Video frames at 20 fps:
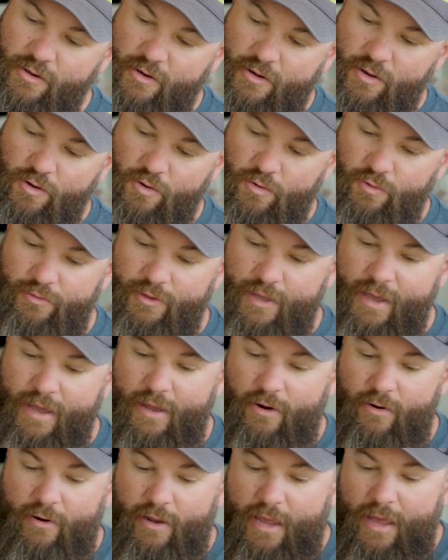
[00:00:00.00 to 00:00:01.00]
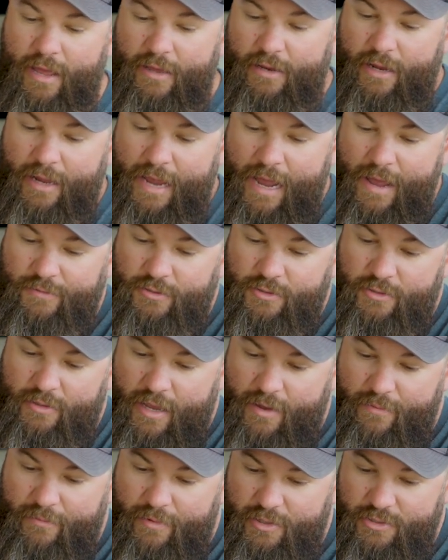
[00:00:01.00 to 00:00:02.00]
can hold that or capture
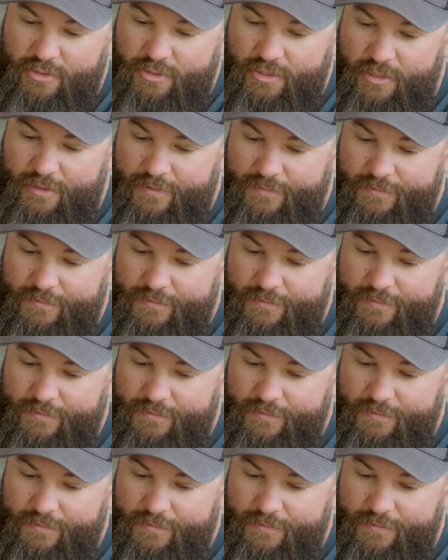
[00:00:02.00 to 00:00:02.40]
that bungee.